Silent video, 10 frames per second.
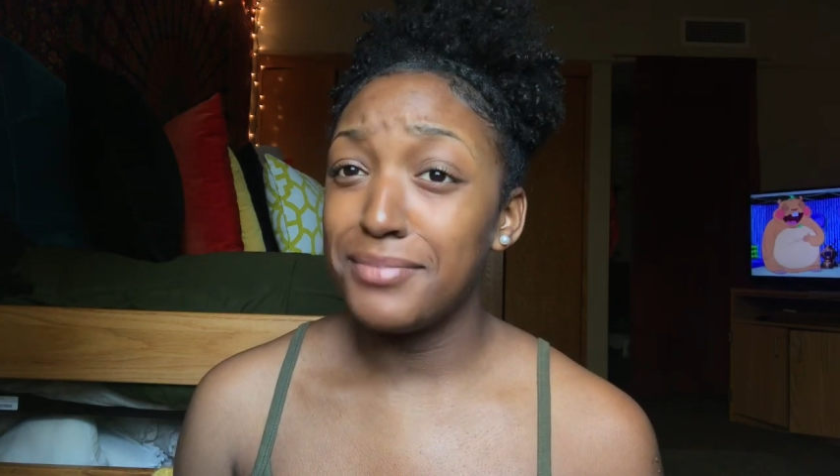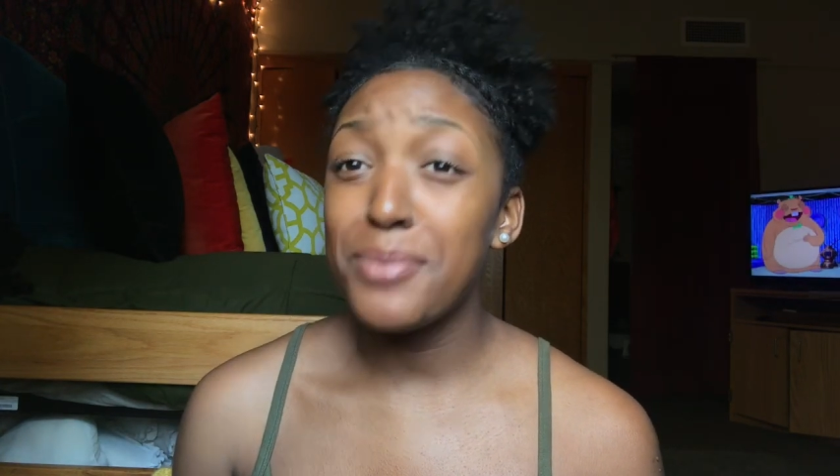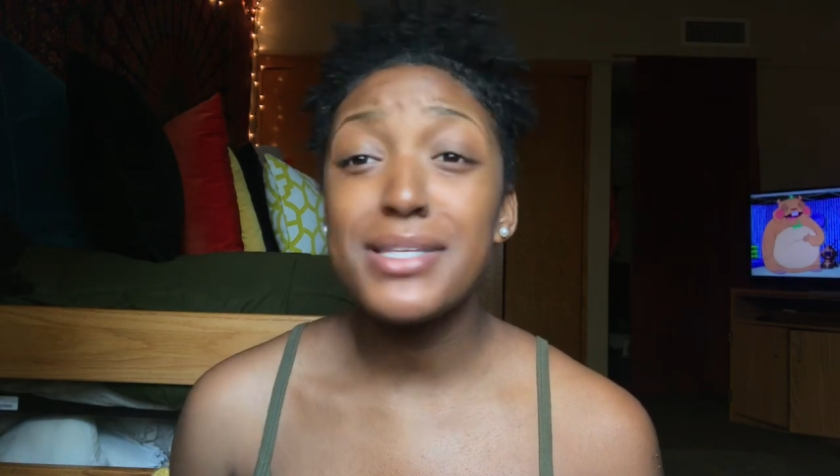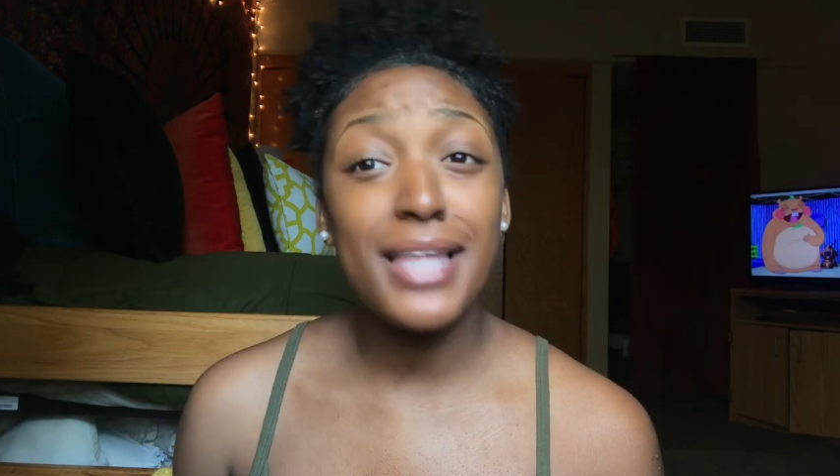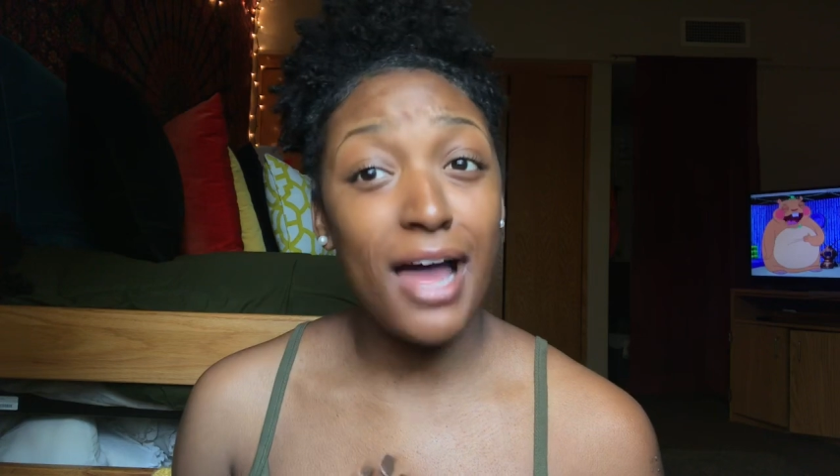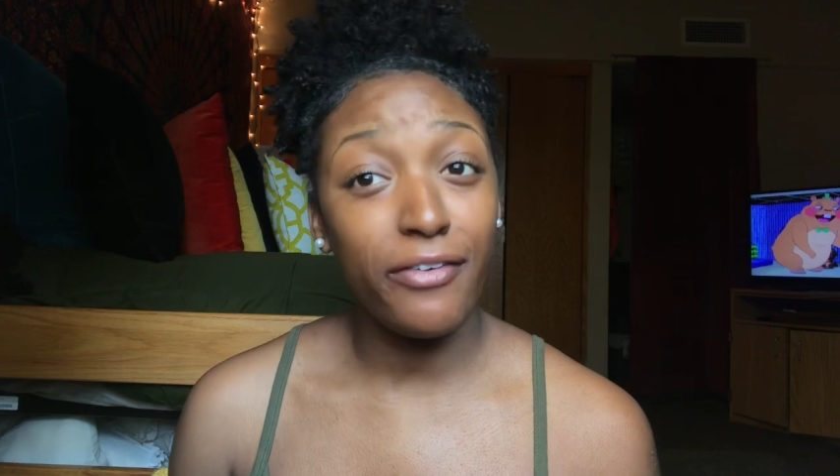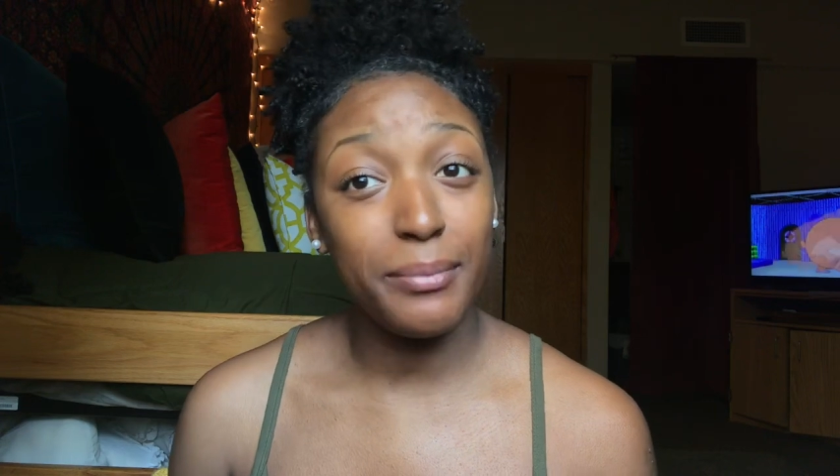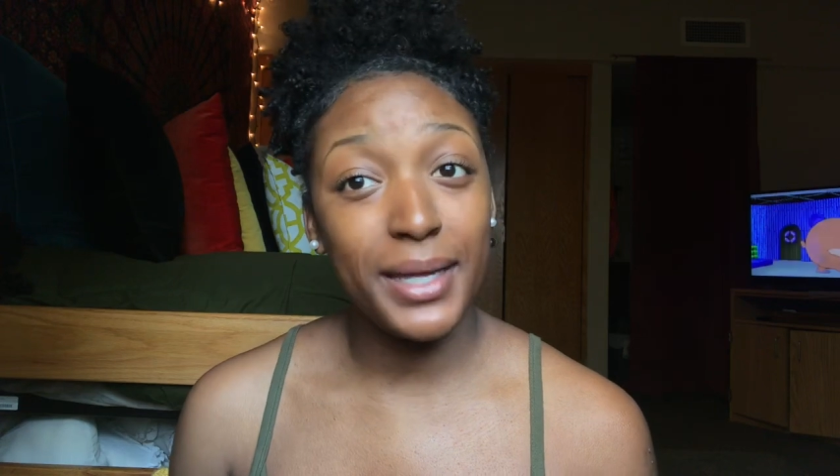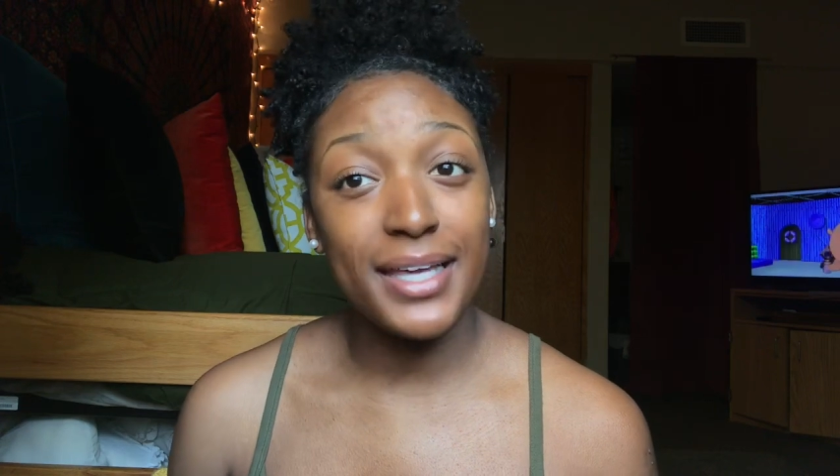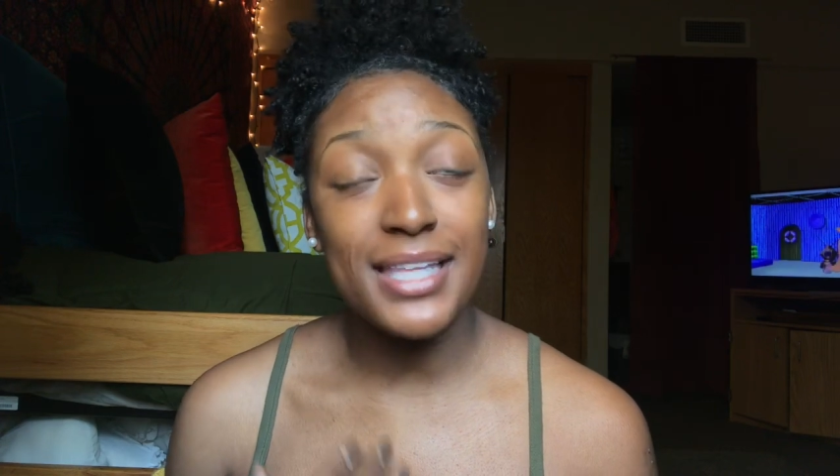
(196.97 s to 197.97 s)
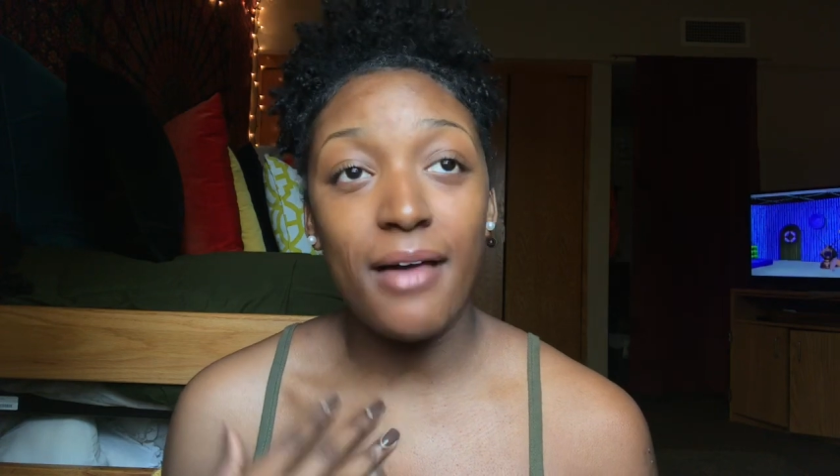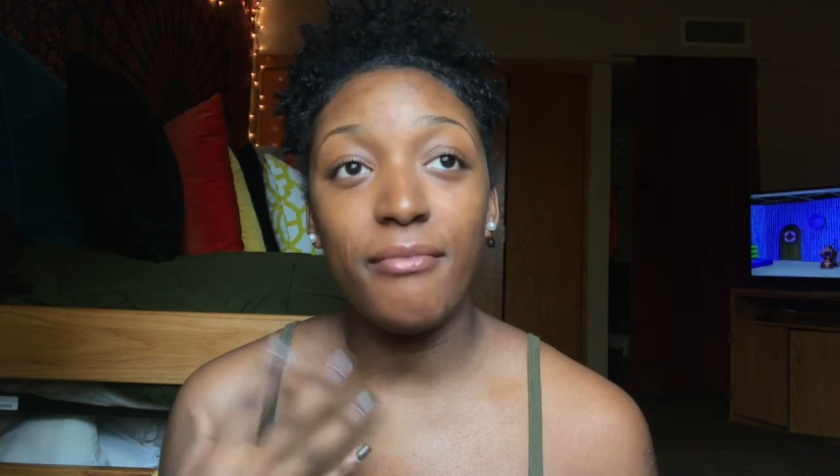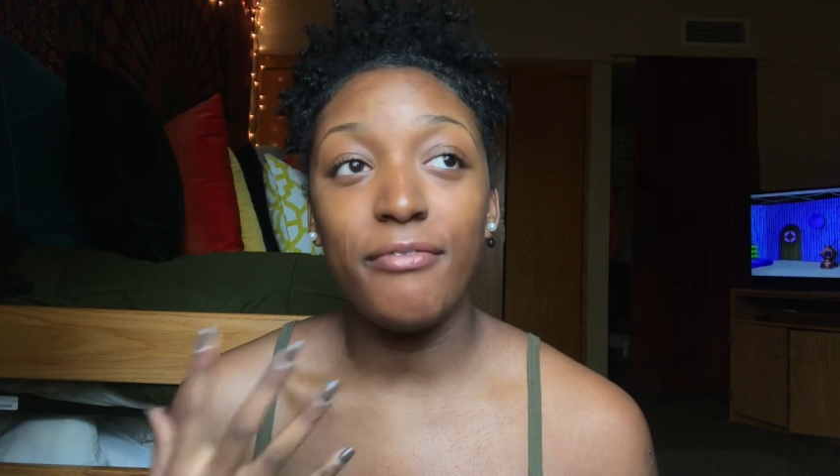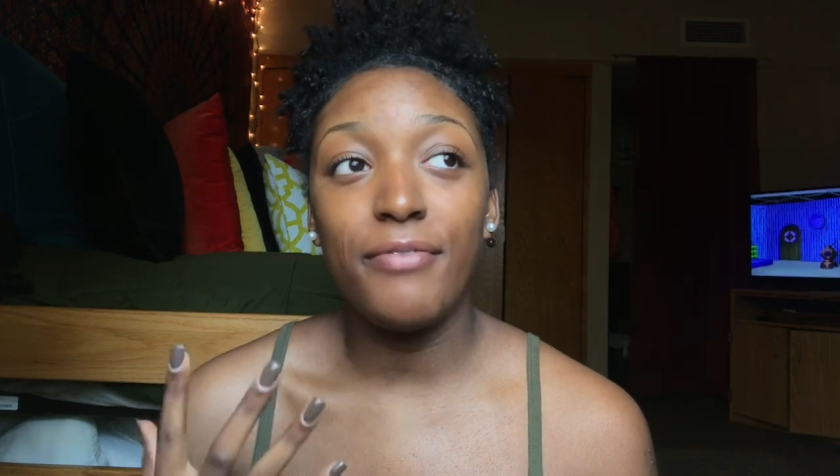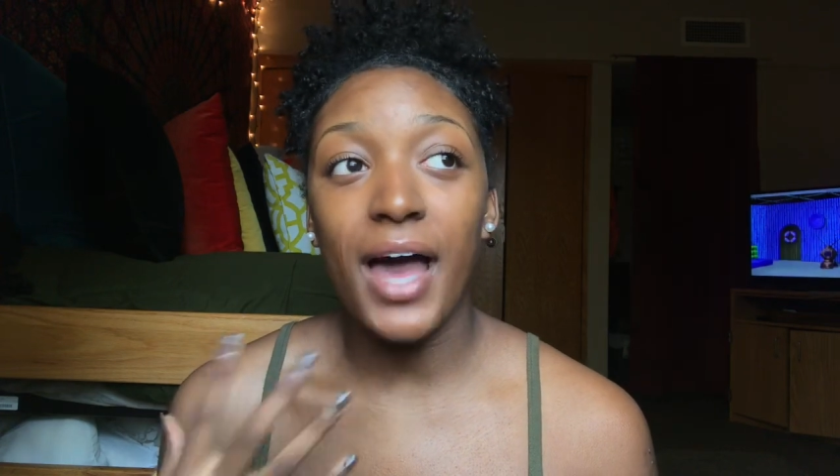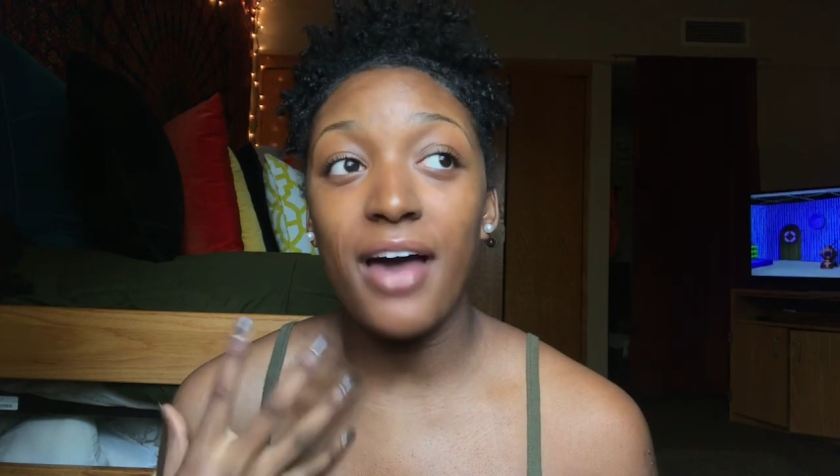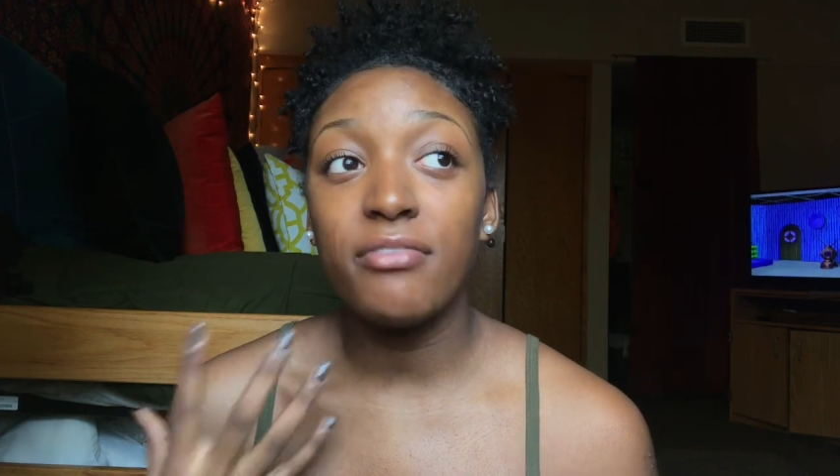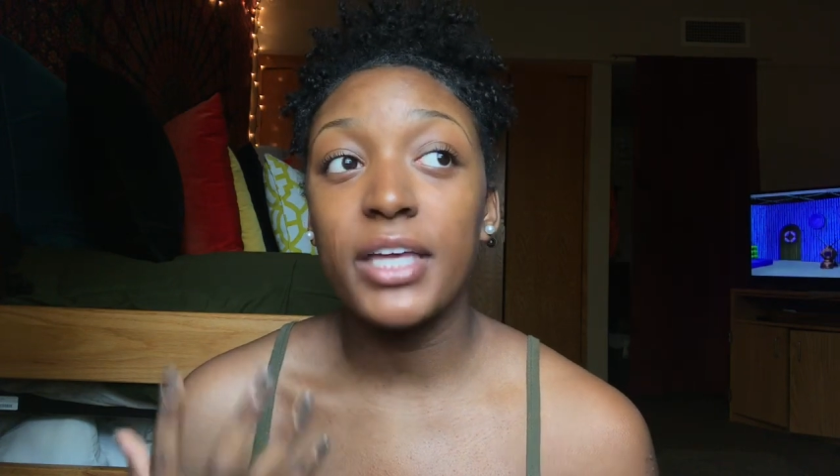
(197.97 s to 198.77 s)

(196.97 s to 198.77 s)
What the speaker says: That was a lot for me, because I